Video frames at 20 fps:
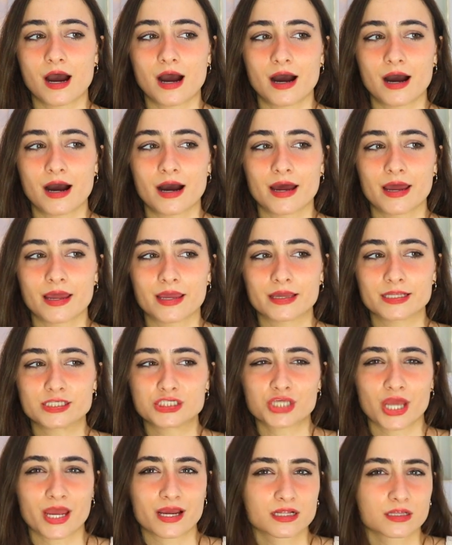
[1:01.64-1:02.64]
I
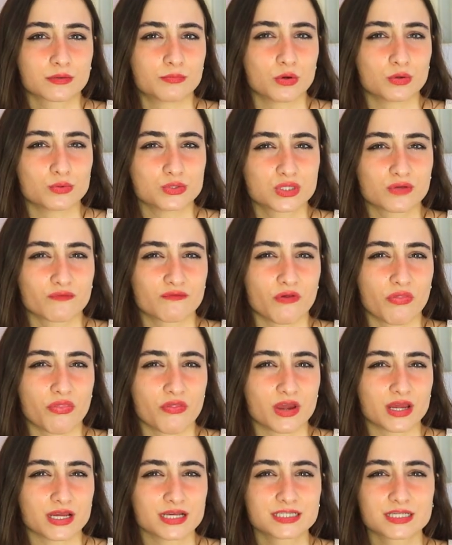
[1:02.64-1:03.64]
checked most of the
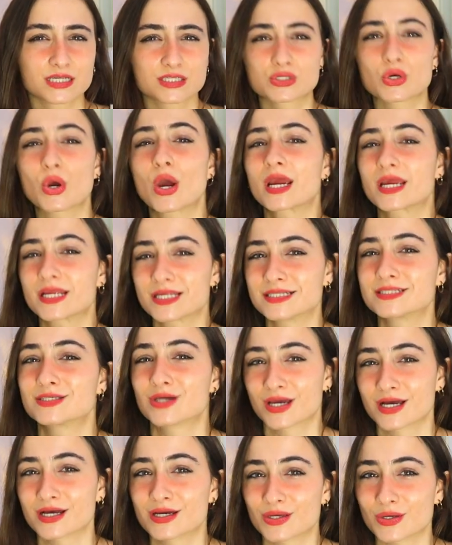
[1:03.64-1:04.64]
things so I can
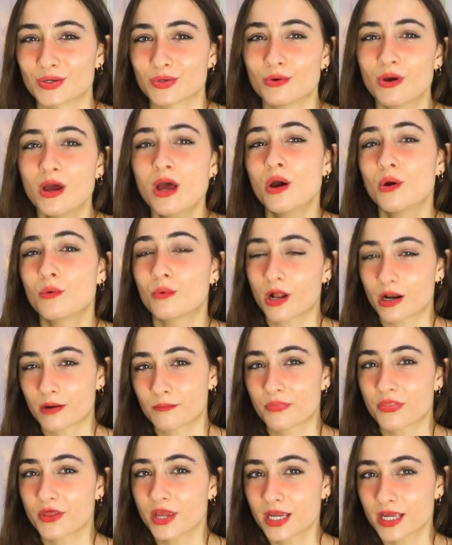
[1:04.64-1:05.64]
tell you what
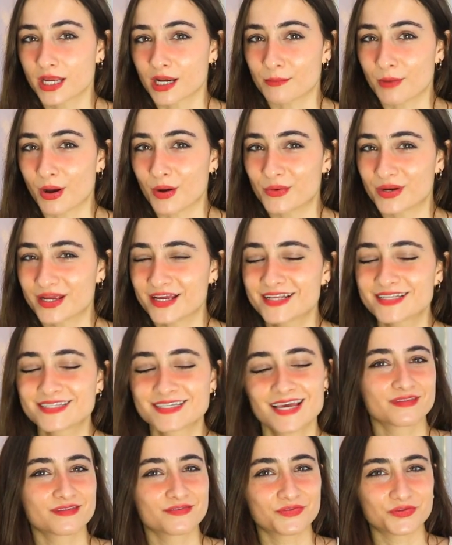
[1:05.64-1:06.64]
I'm thinking about it.
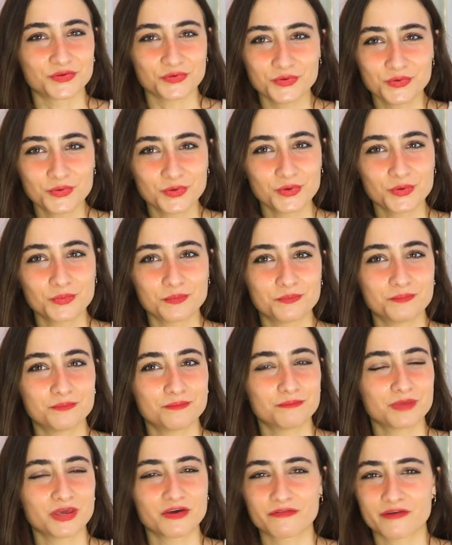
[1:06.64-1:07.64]
Do
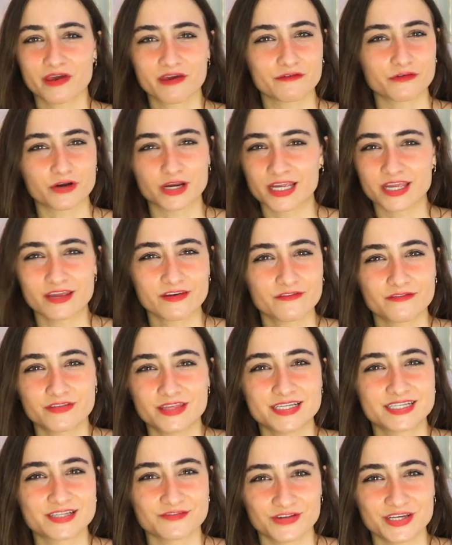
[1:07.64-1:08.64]
me a favor and give
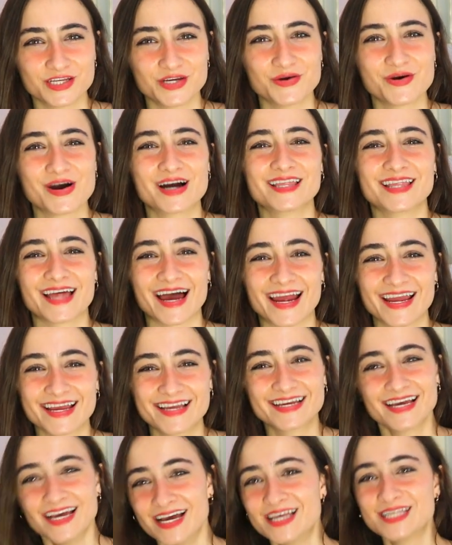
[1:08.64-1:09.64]
this video a
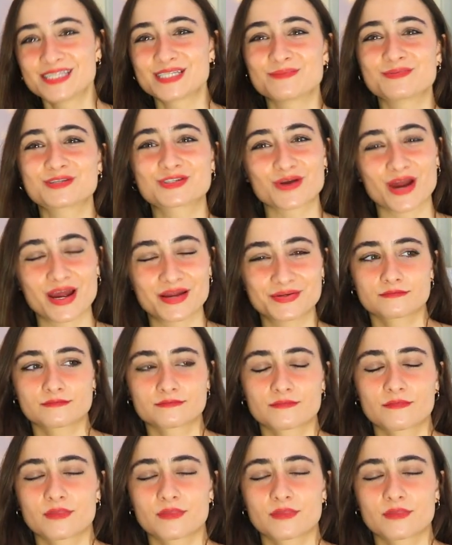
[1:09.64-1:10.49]
like, subscribe.